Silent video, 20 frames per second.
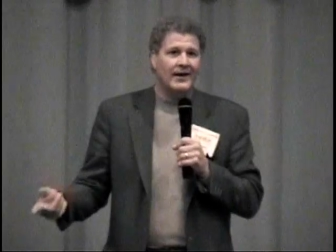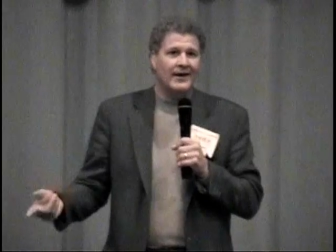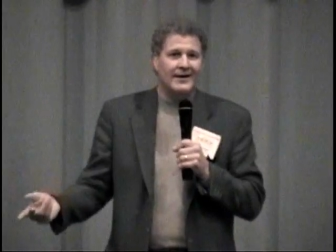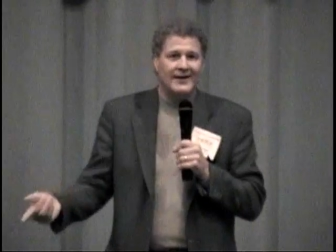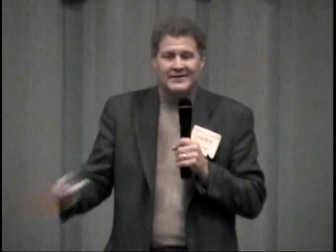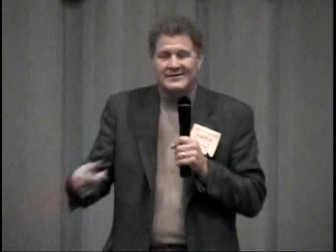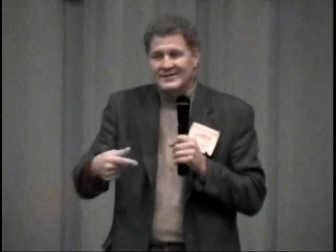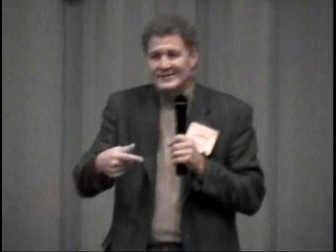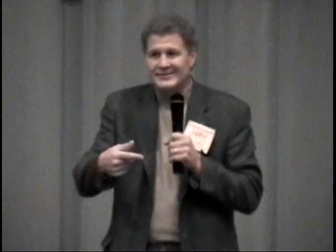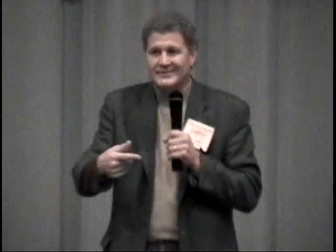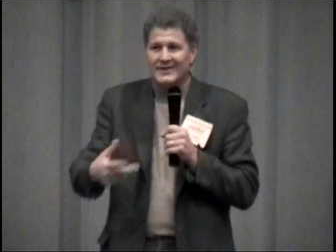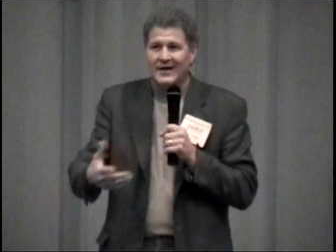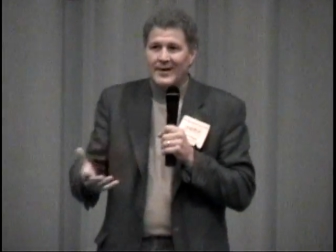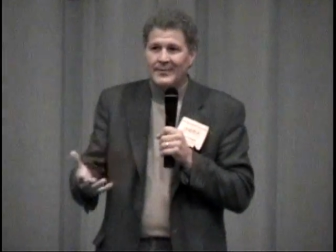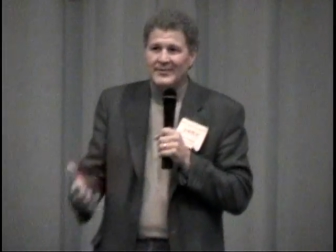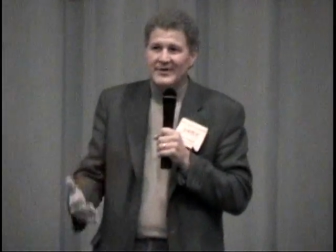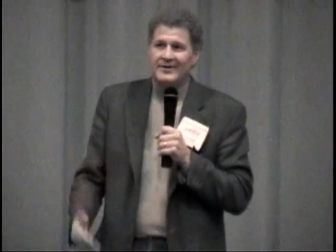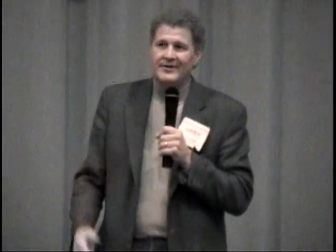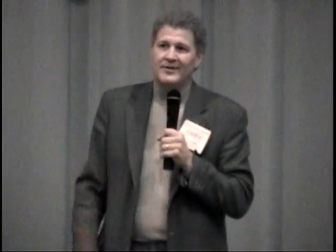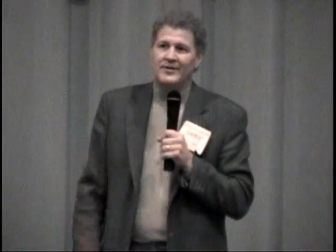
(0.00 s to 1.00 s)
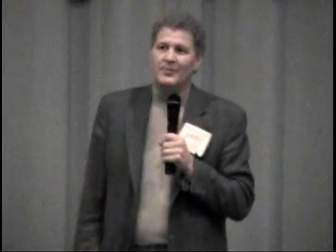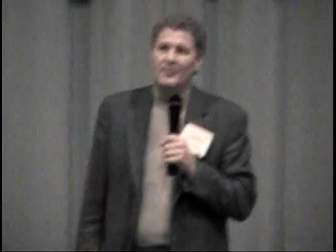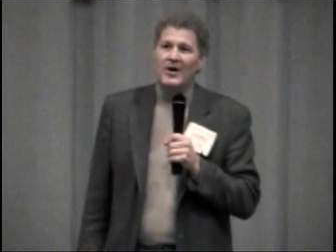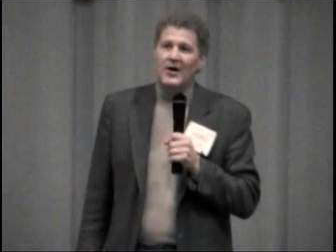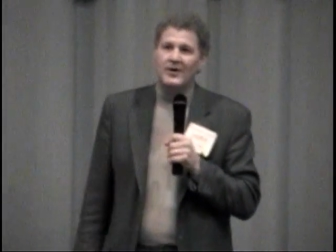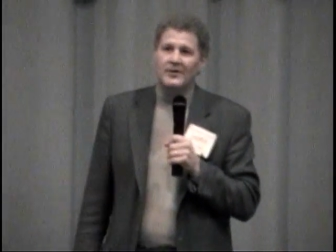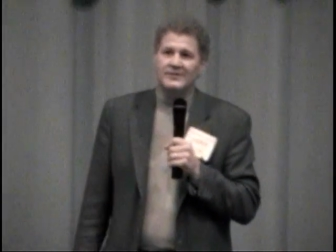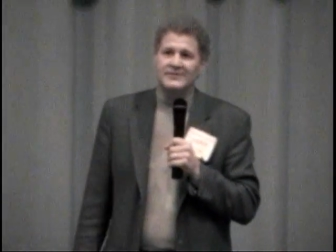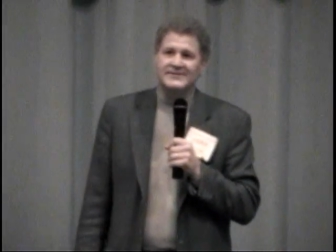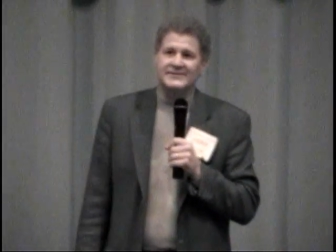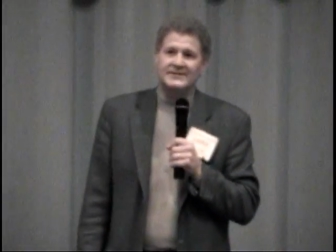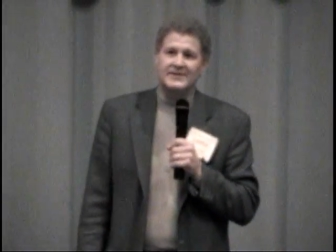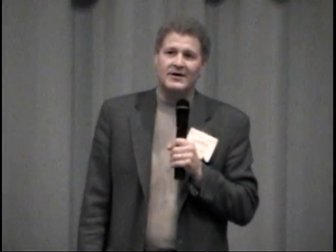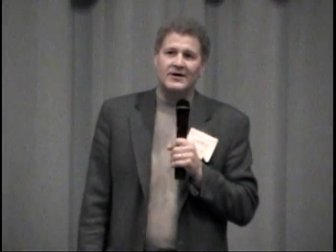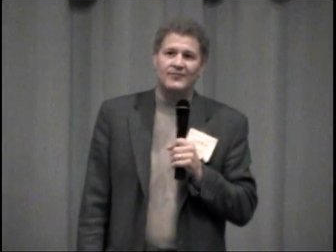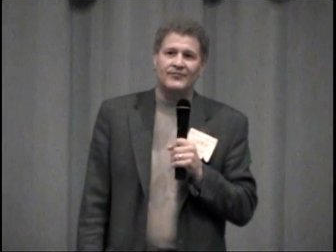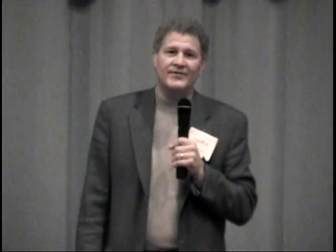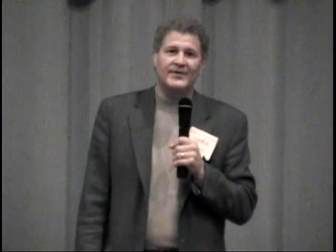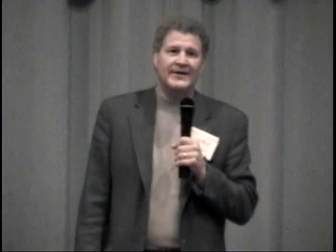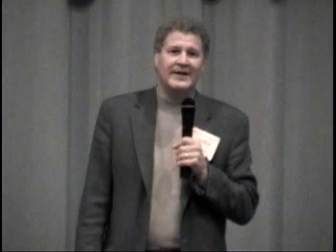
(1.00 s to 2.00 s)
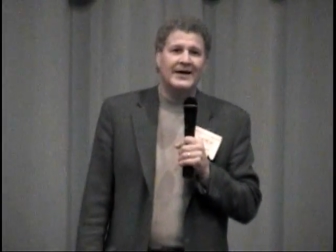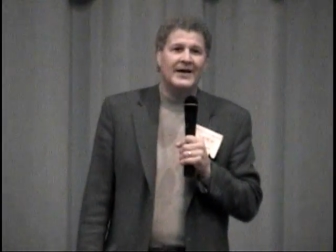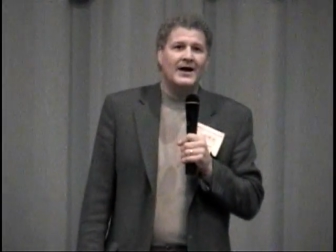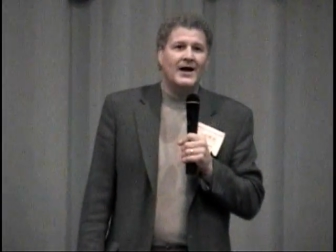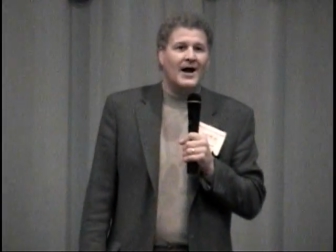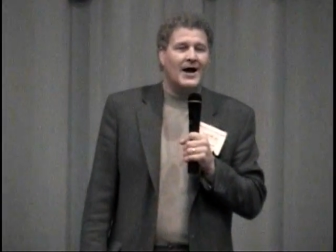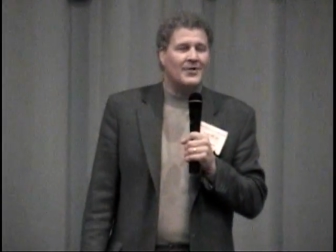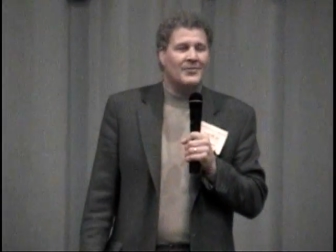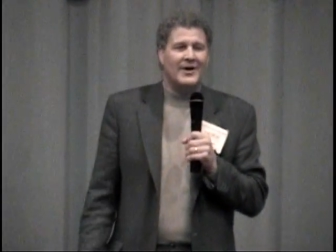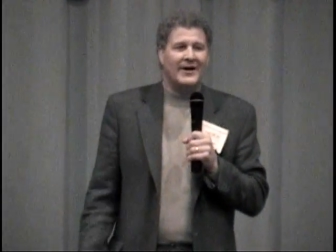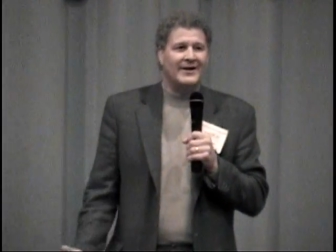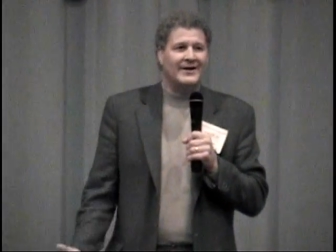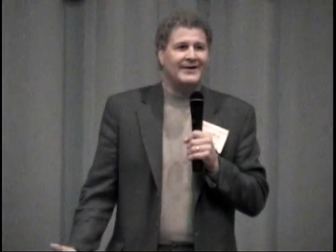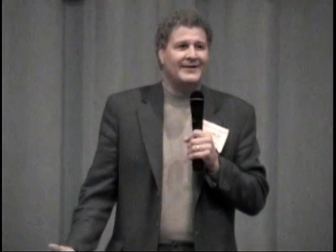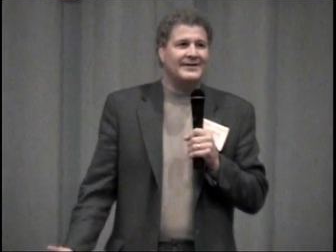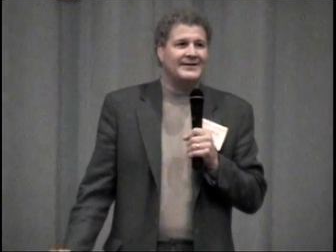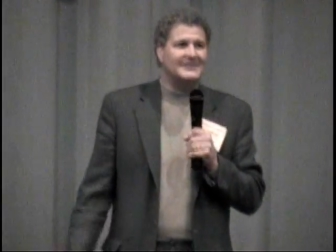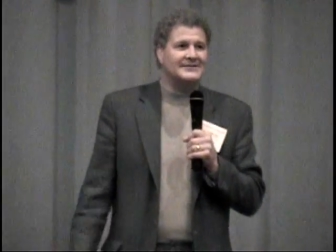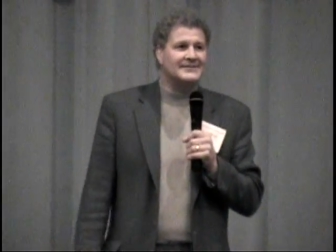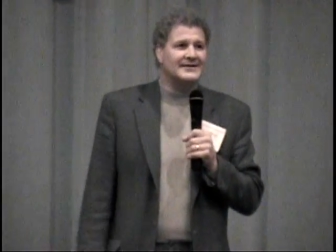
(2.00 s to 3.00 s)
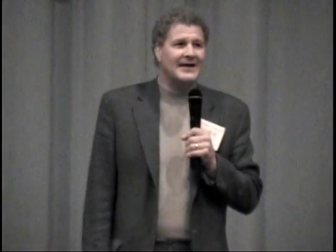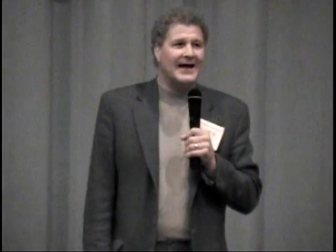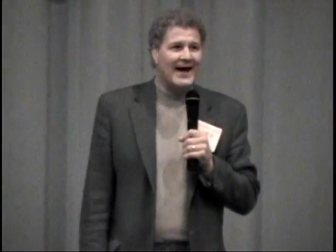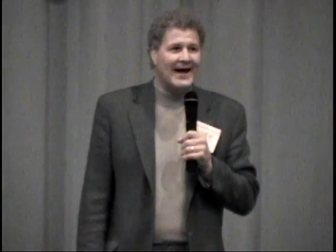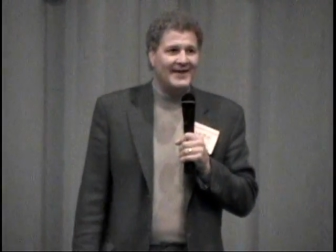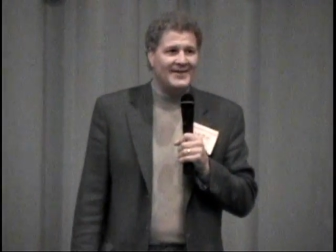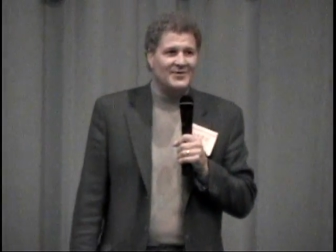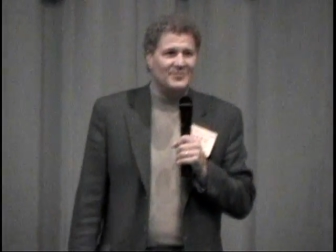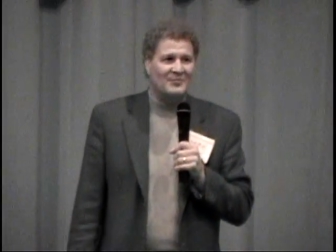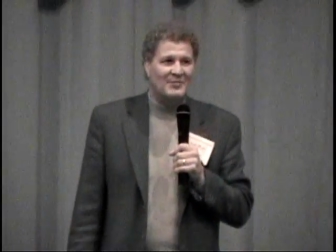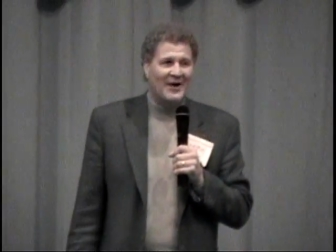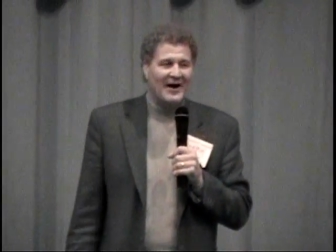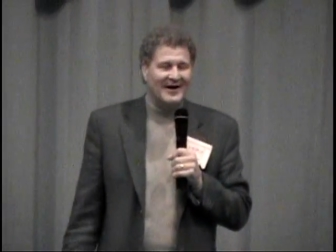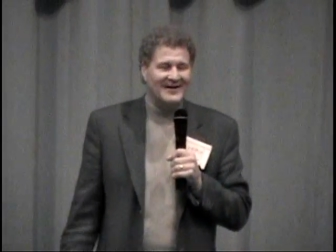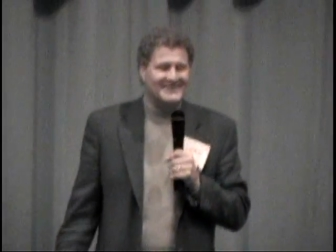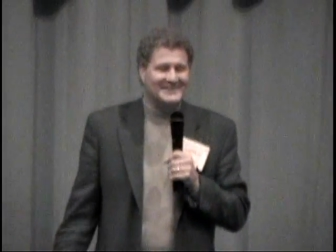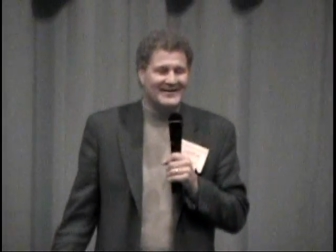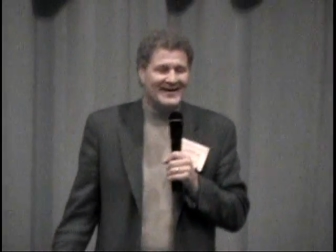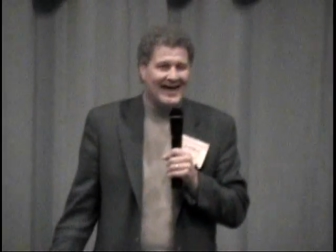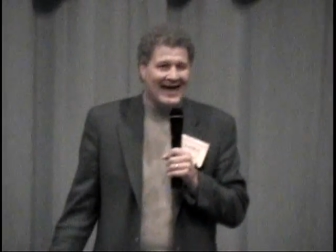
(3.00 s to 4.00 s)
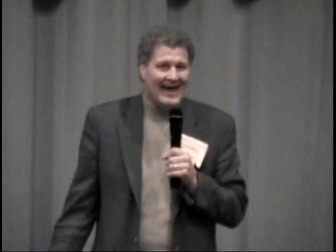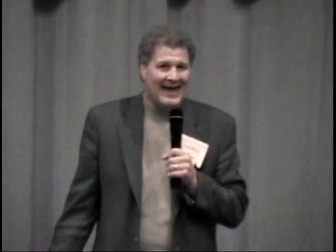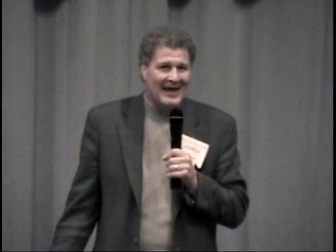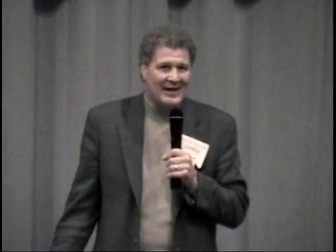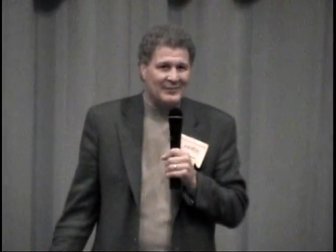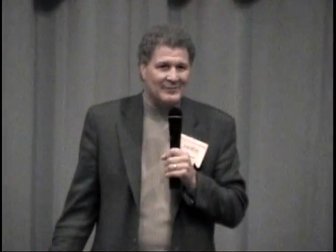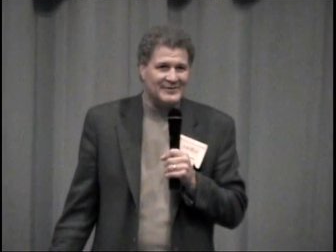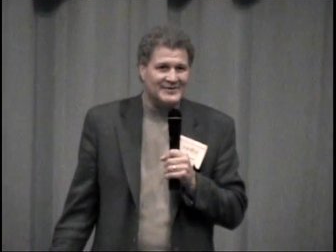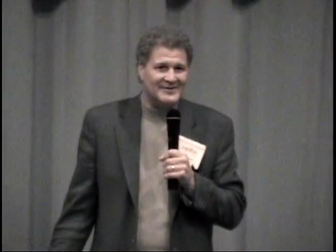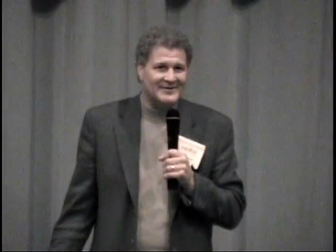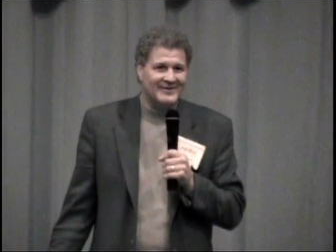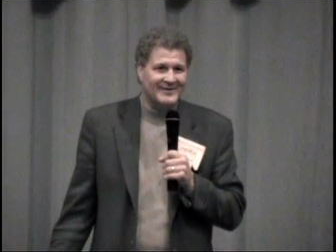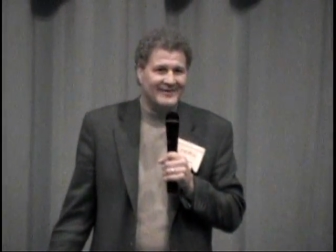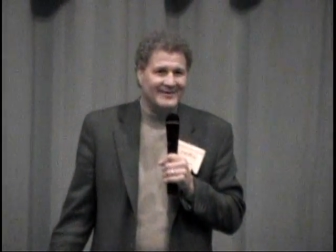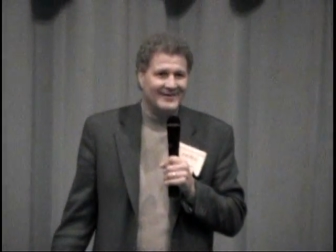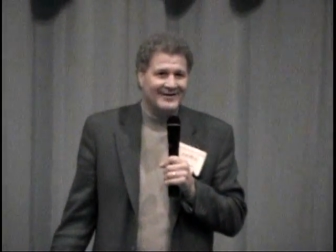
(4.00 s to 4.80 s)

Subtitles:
and I just stopped into the bar and stuff, and I ran into this guy that buys games.